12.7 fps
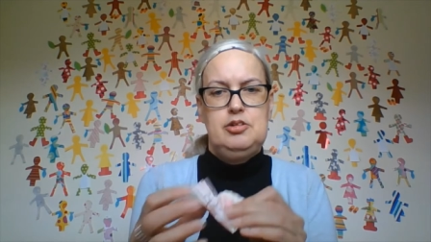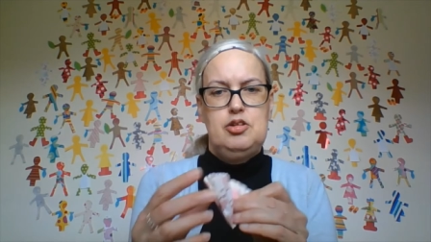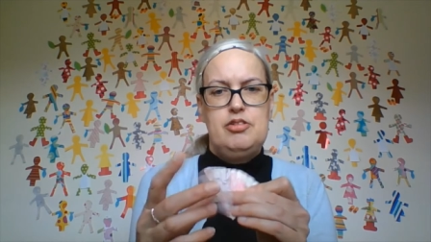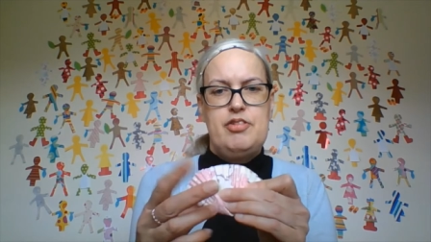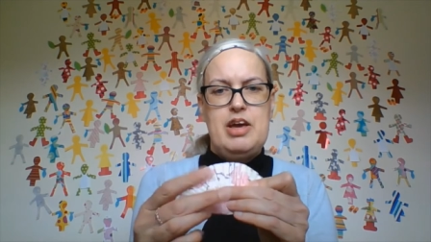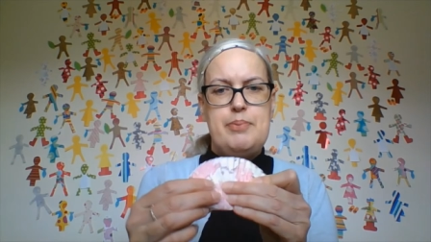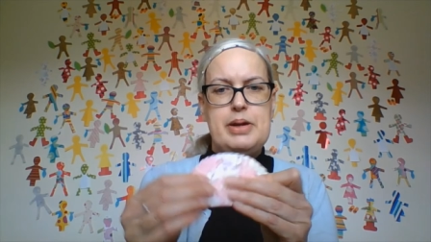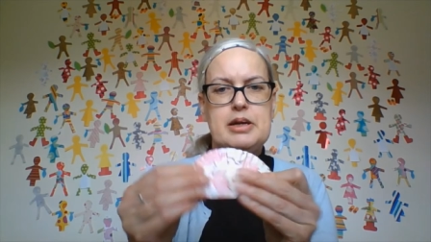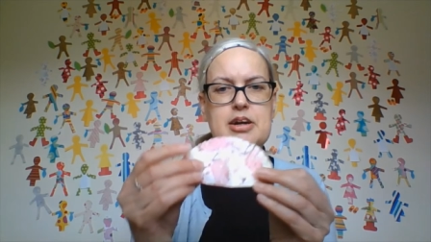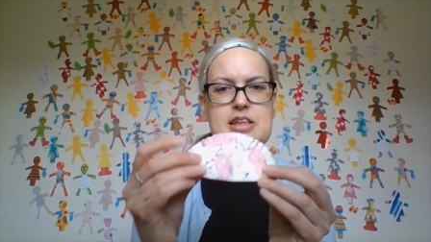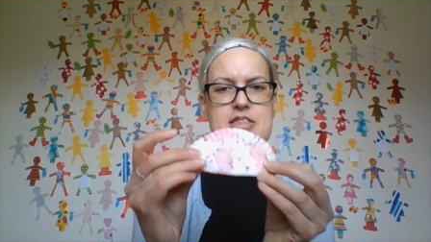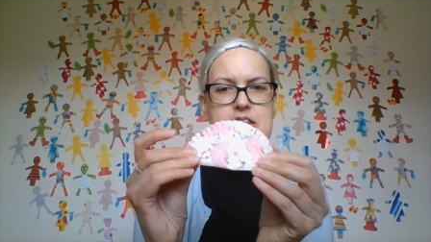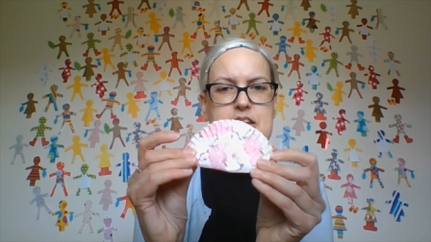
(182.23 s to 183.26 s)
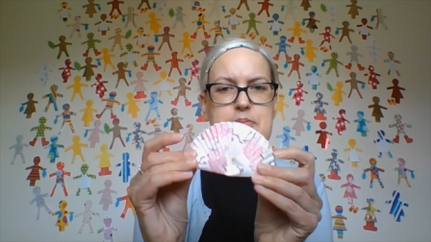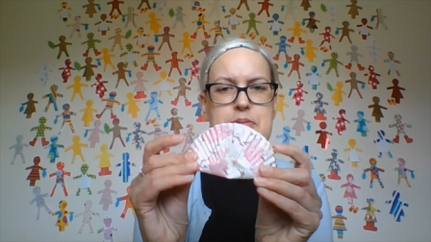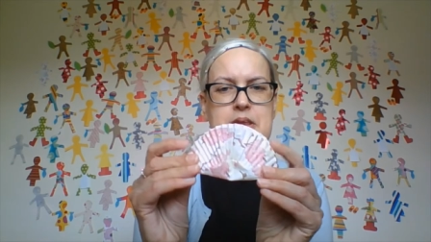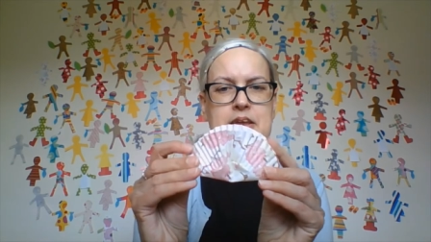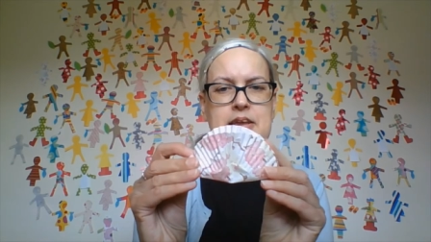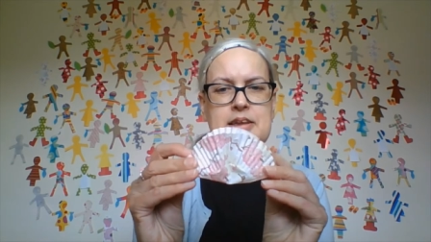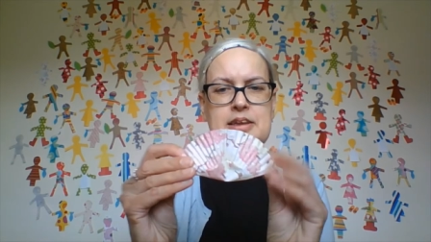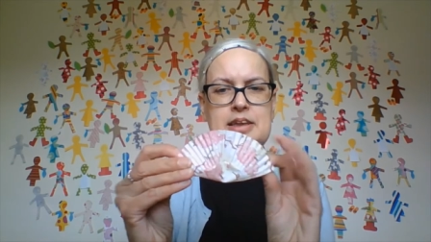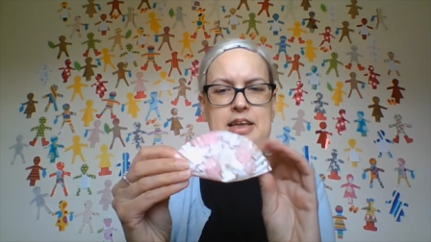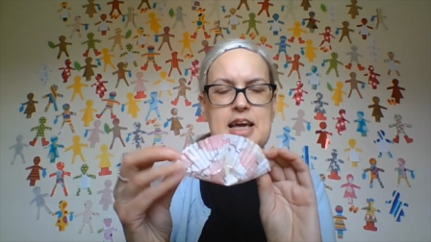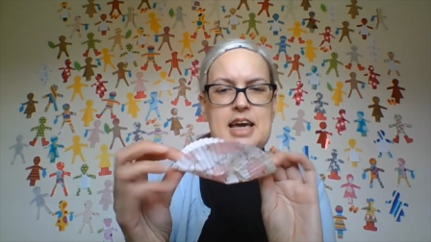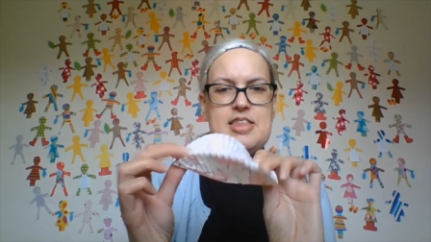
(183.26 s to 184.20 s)
Not a very big item.
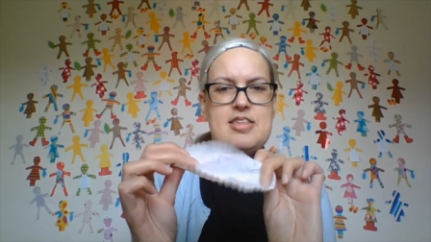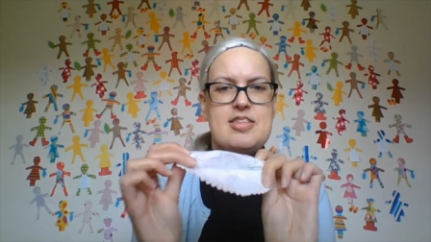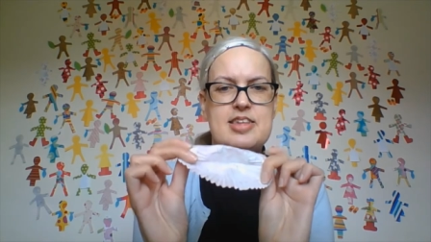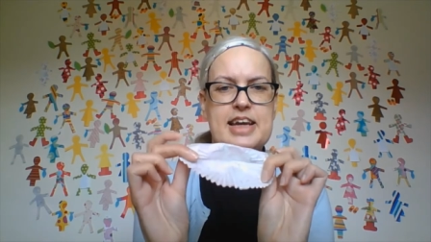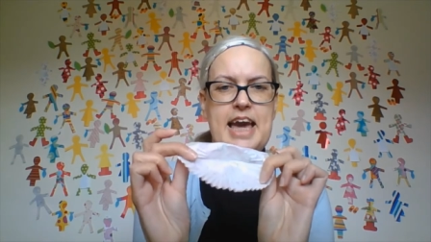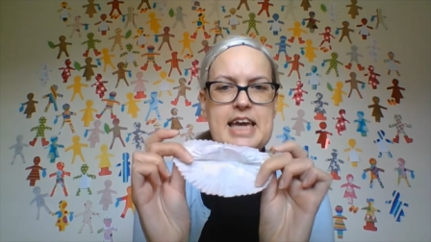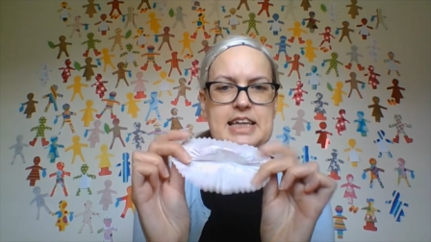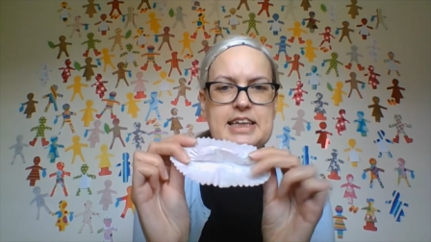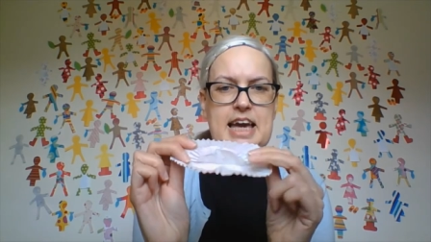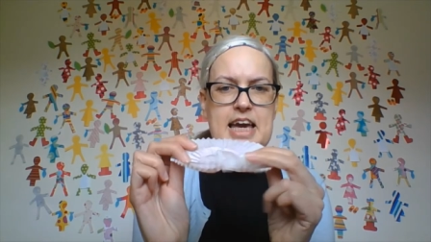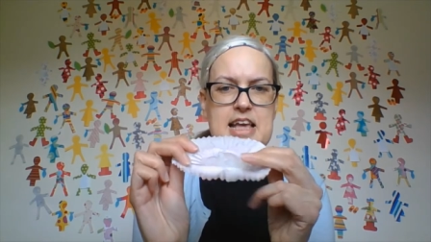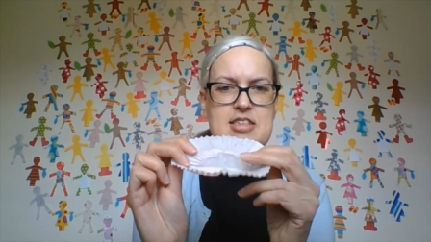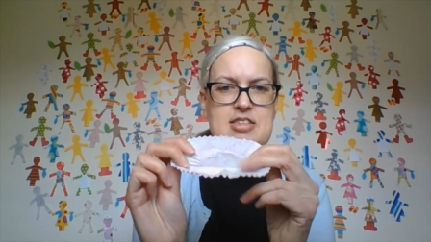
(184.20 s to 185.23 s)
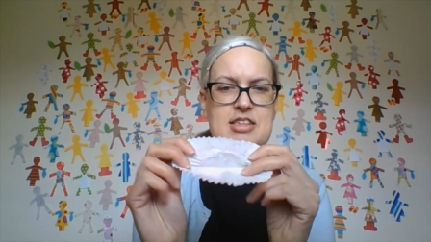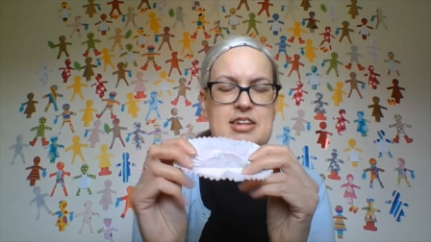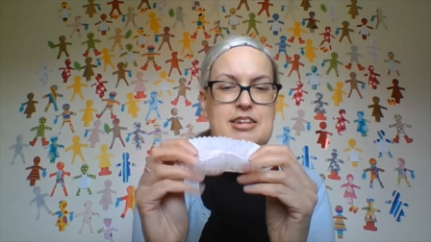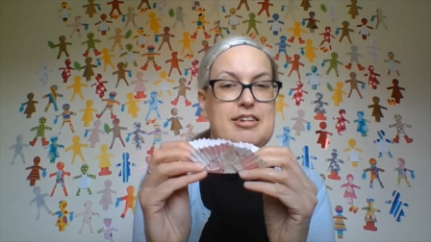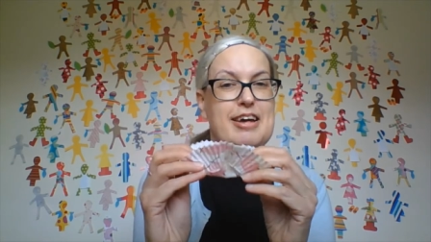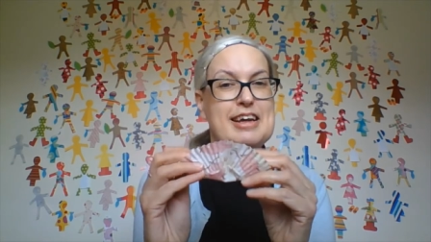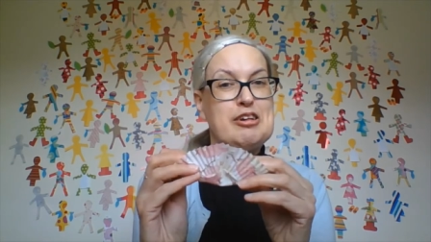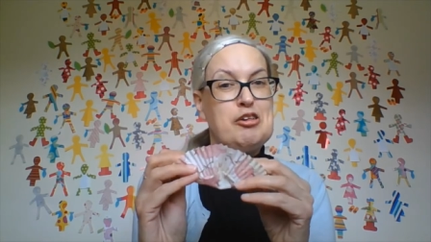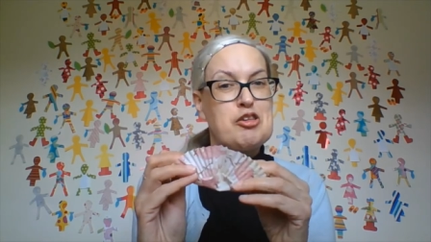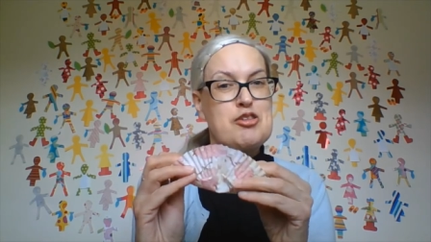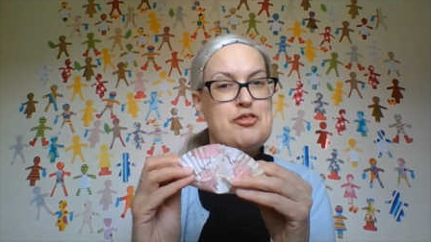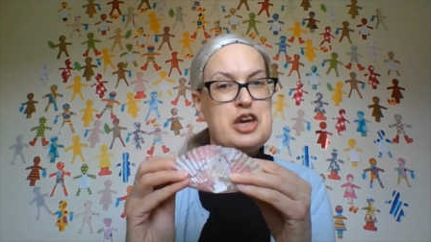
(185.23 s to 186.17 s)
This is a cake case. Like a
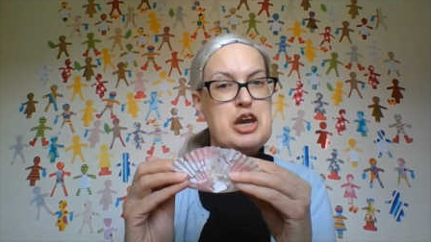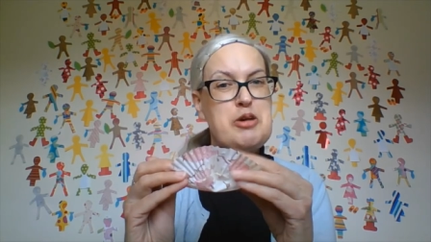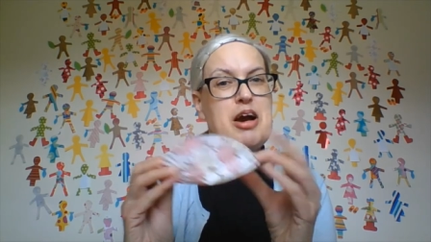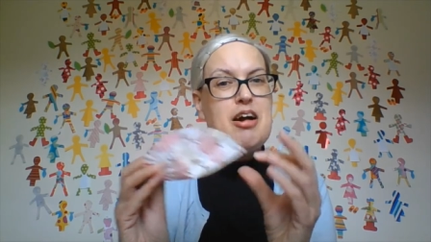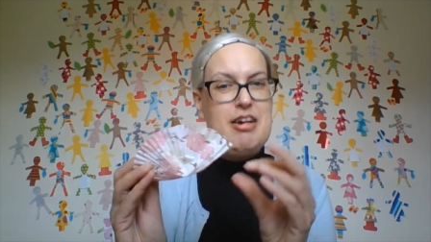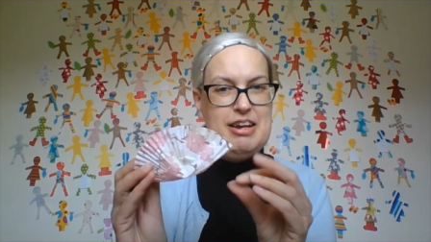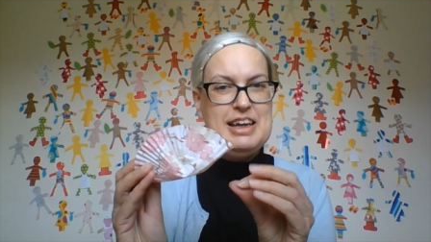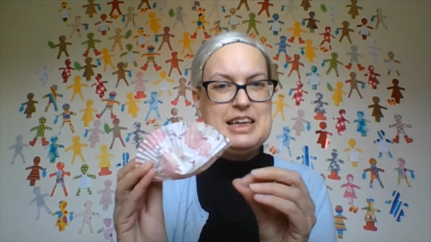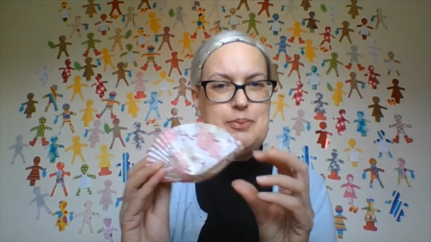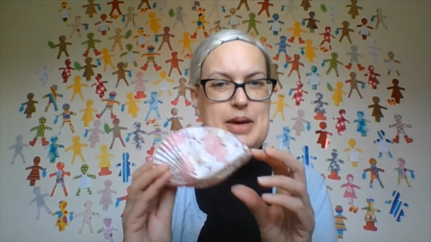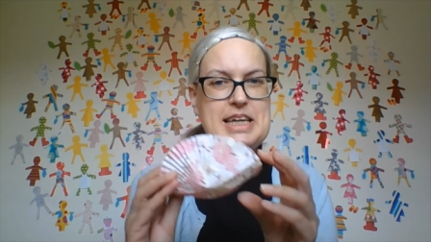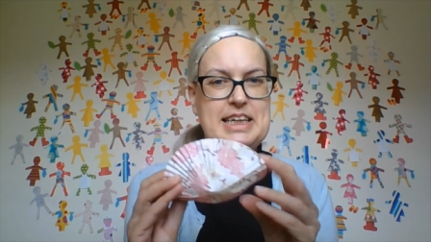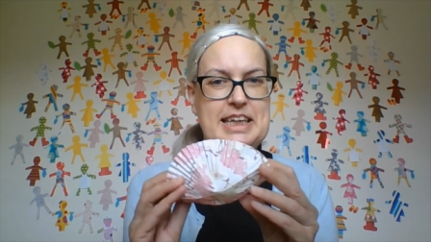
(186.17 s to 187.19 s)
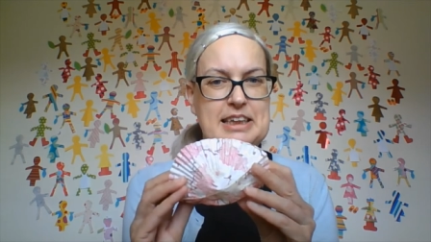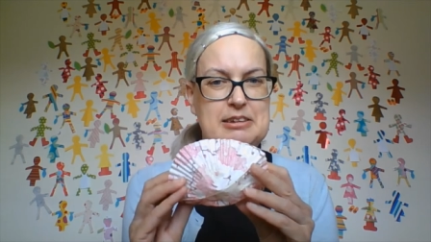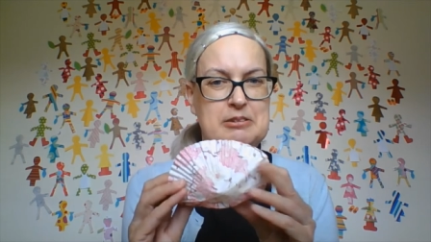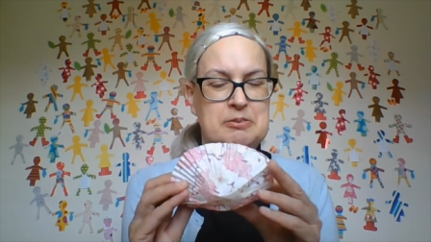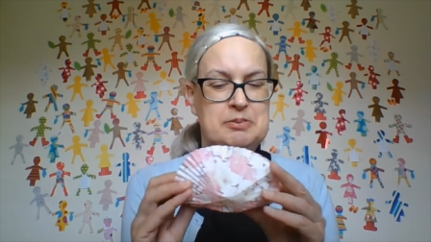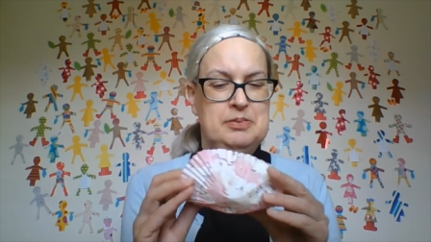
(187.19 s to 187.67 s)
lot of you, I like baking.